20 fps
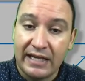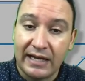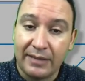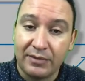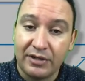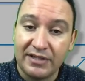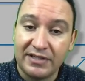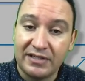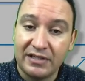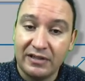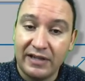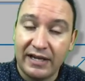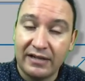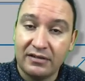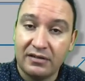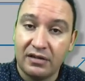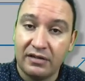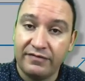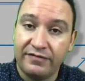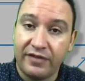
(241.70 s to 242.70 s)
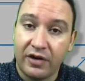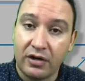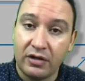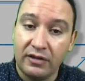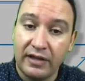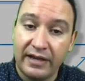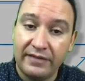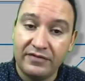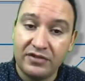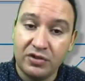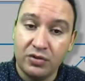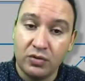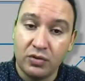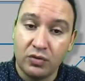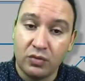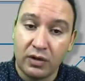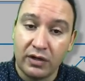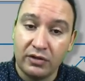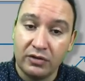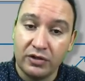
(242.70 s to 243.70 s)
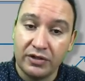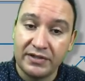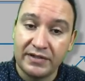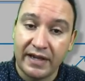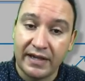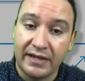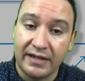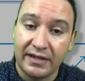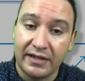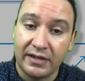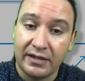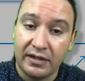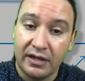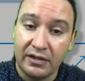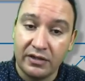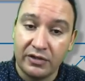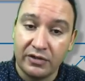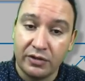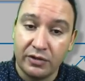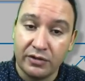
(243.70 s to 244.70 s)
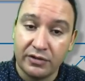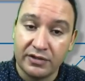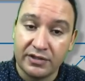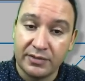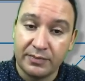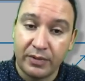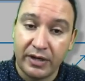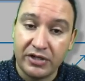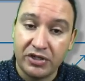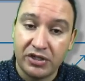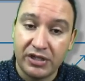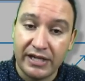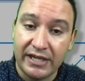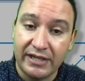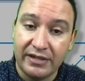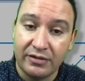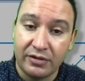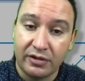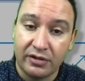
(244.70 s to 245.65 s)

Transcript: I'm going to select the far left tool where it looks like a little spreadsheet or a